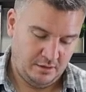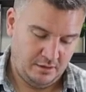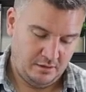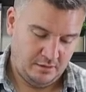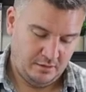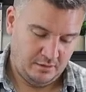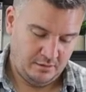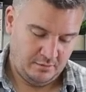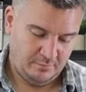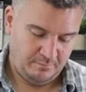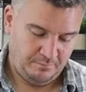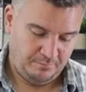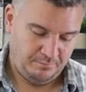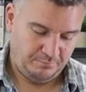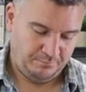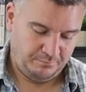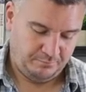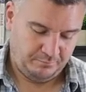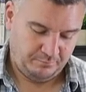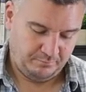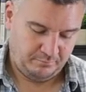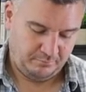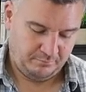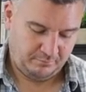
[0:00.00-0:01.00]

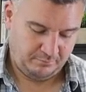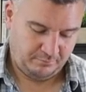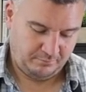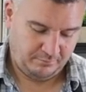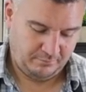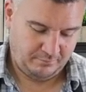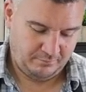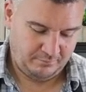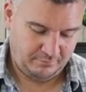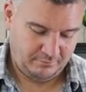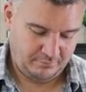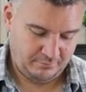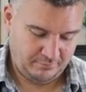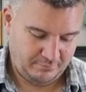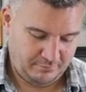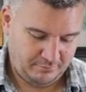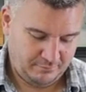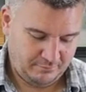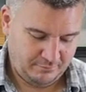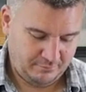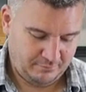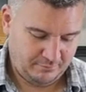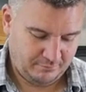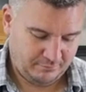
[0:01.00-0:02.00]

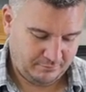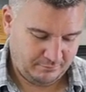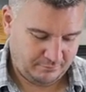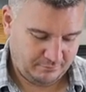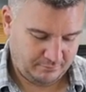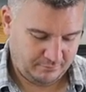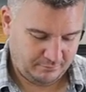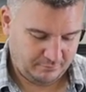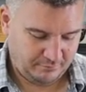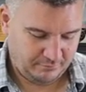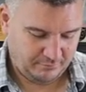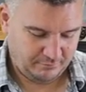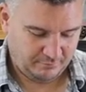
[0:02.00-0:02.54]
(no one is talking)